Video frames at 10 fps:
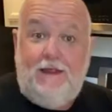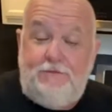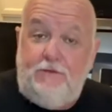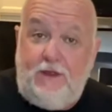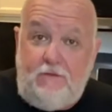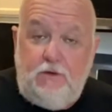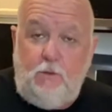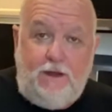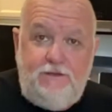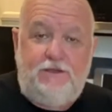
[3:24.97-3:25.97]
If you've
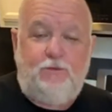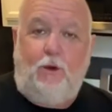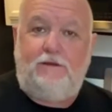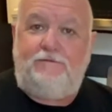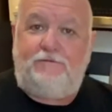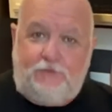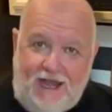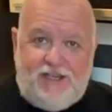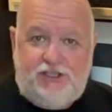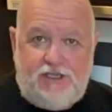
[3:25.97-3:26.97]
ever wondered what
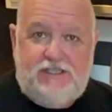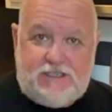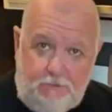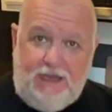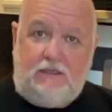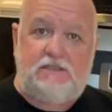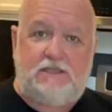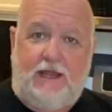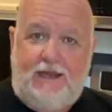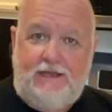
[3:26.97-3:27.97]
fresh
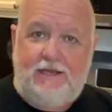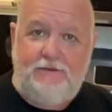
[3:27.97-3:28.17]
smells like,